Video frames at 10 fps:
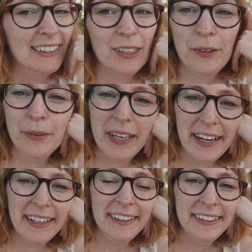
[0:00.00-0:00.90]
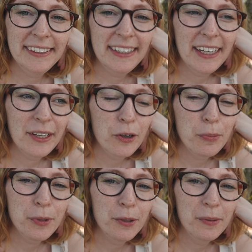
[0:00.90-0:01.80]
So yeah, I
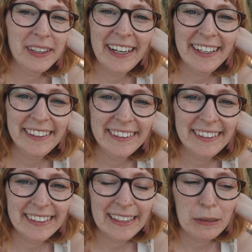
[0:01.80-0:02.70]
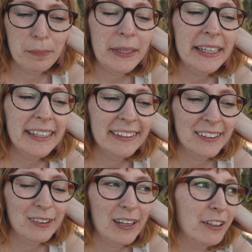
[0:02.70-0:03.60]
hope you liked this little peek
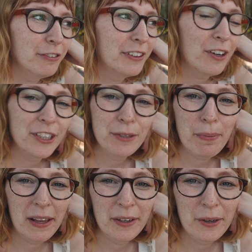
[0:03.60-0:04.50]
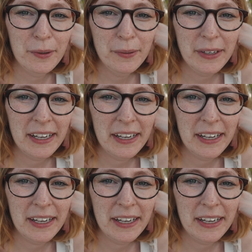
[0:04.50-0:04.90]
into life in the archipelago,